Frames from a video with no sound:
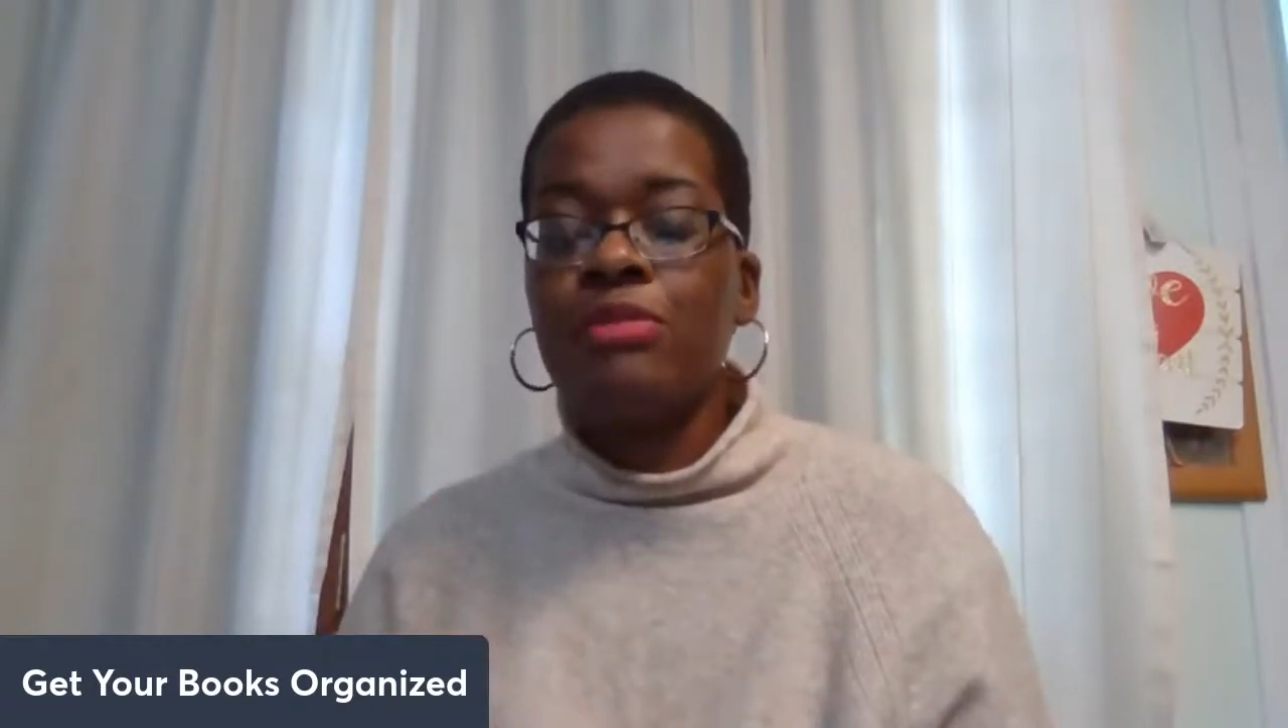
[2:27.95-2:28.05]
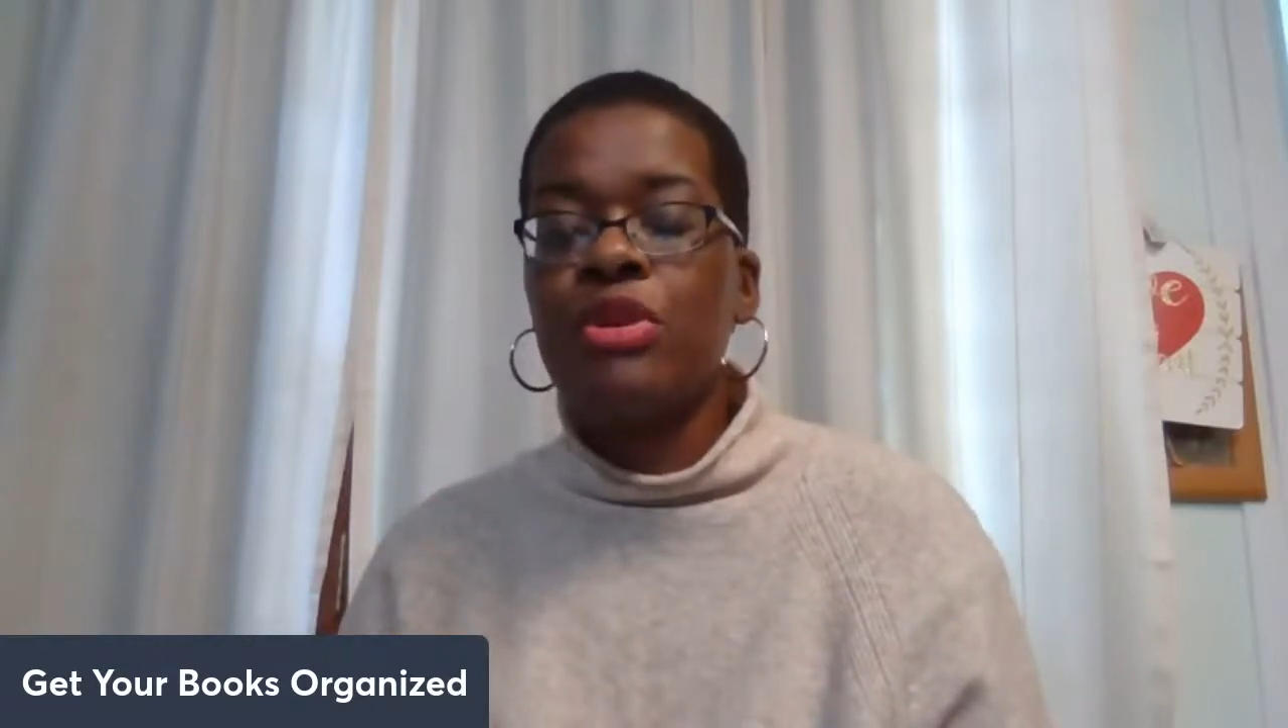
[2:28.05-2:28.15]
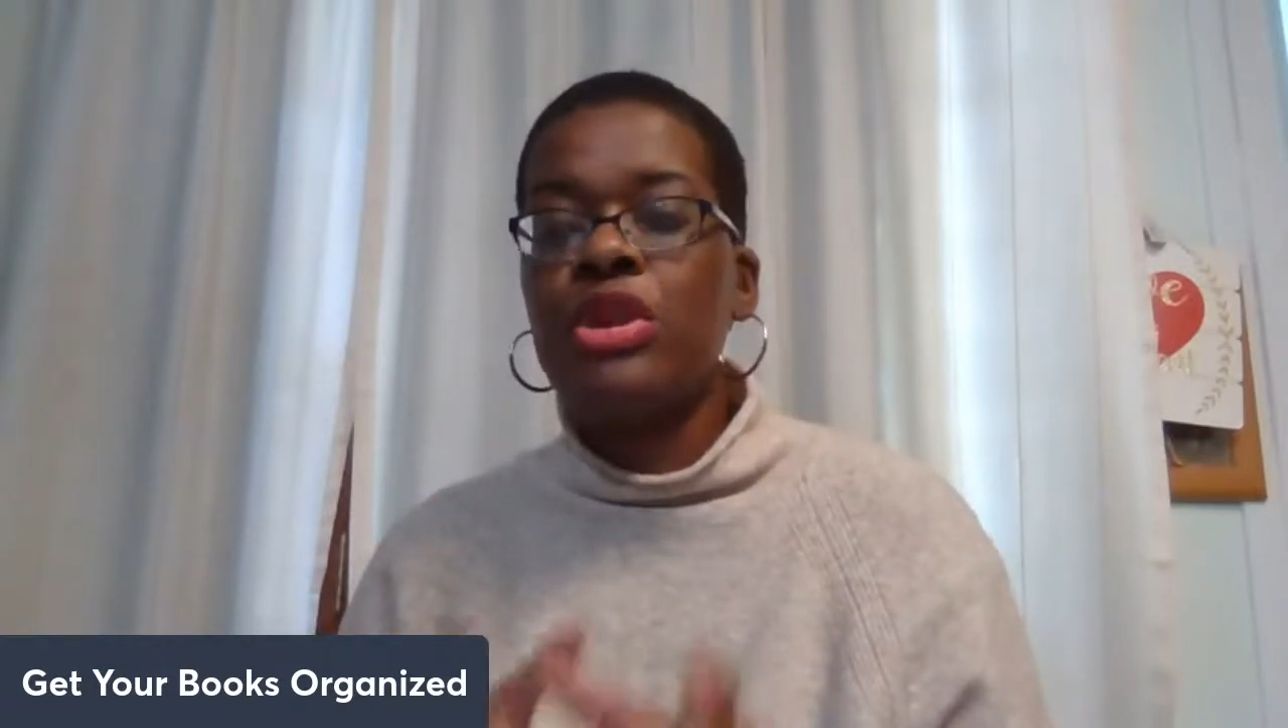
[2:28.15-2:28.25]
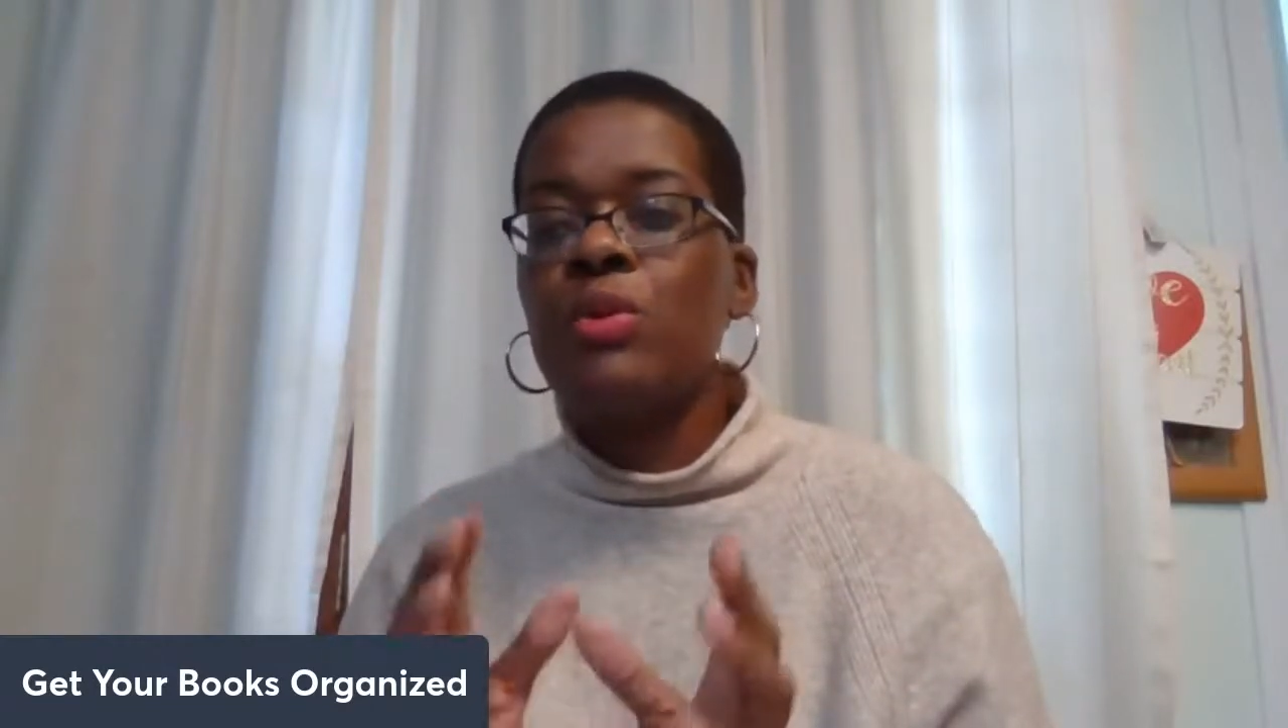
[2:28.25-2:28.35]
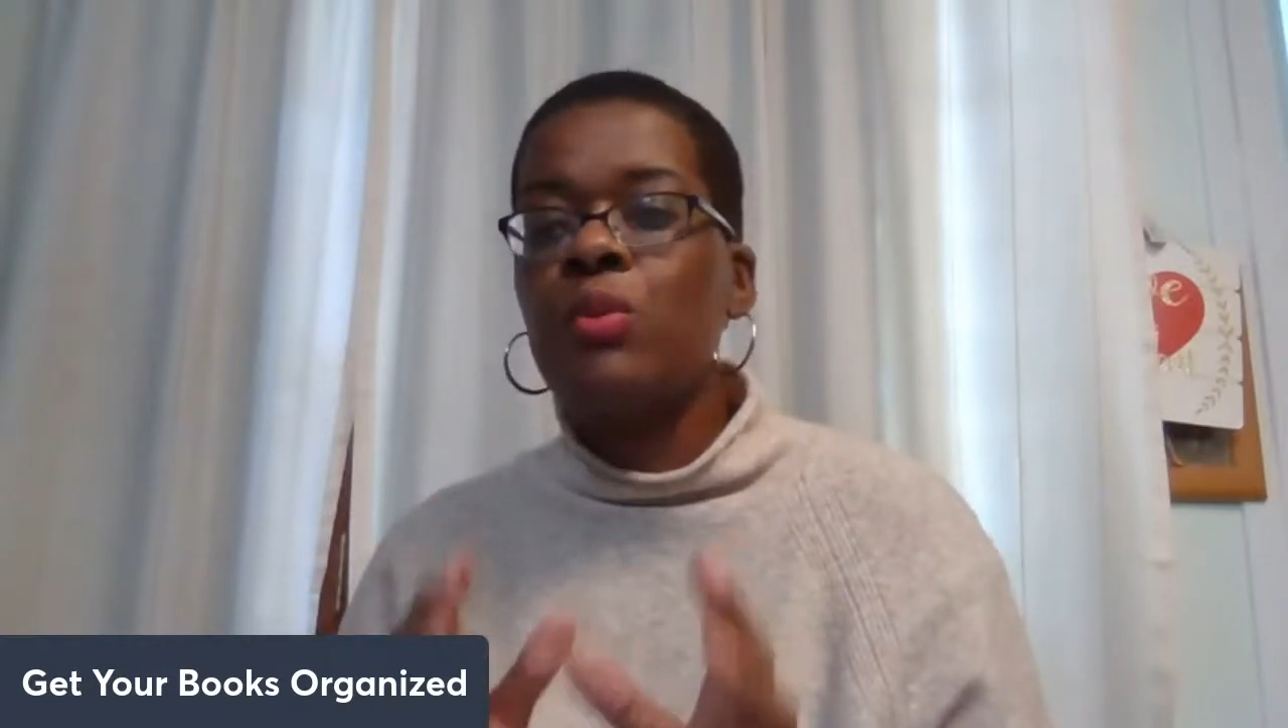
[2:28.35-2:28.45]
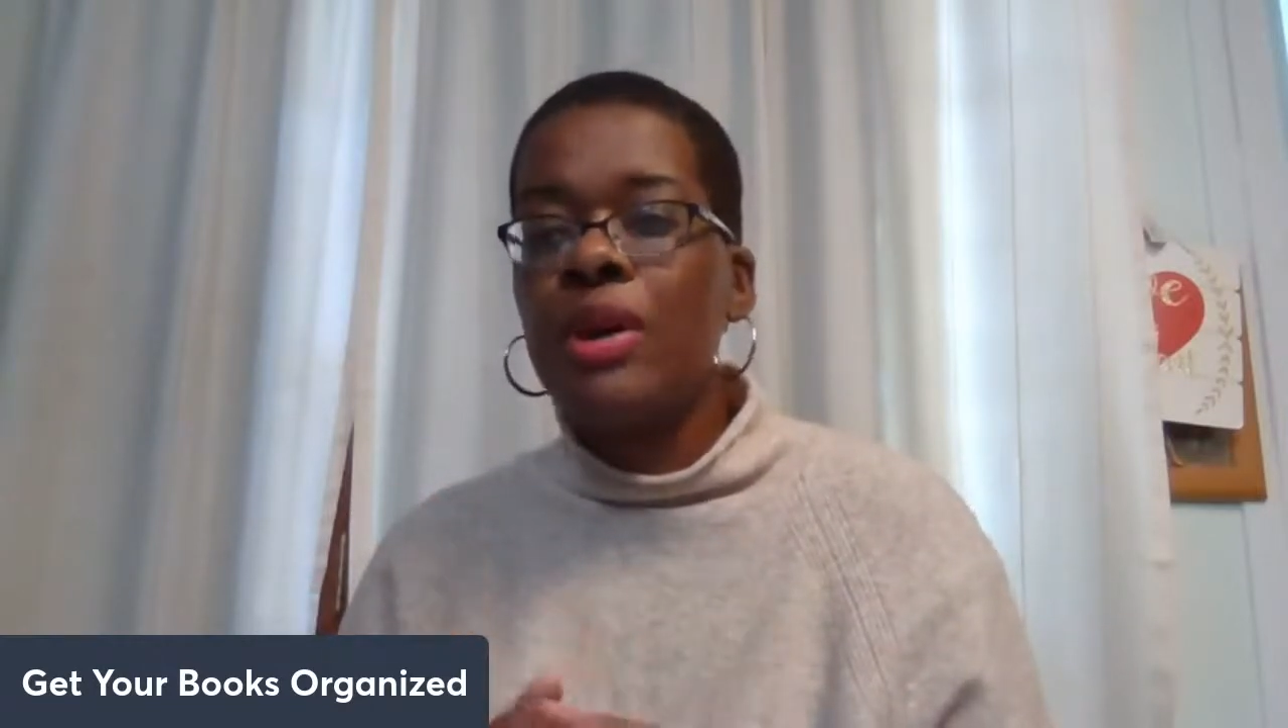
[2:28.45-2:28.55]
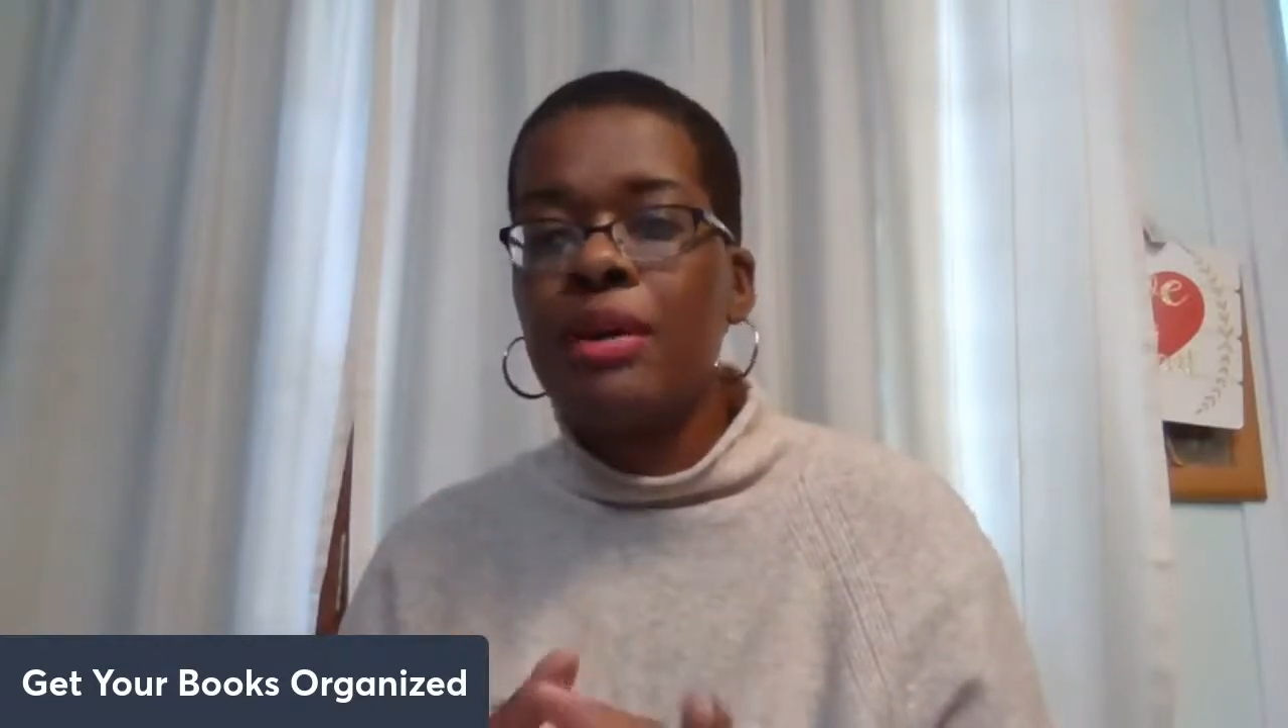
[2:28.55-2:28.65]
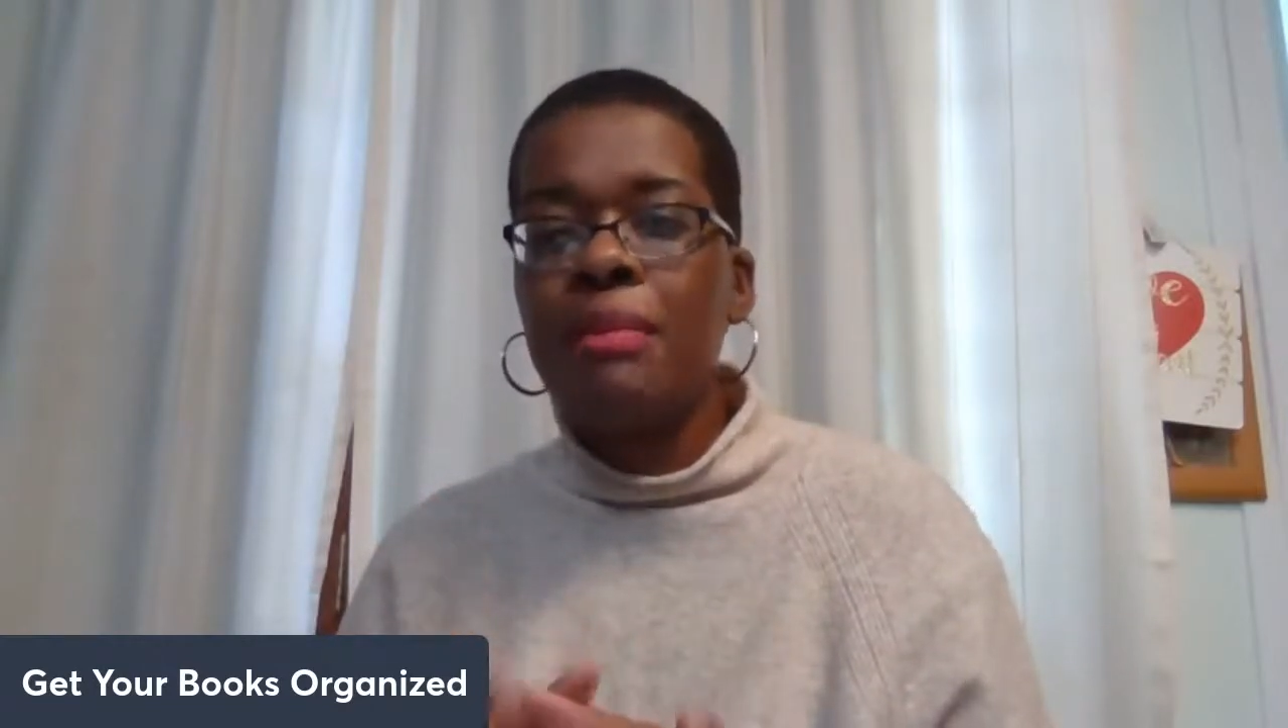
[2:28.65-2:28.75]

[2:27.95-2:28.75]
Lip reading: So you want to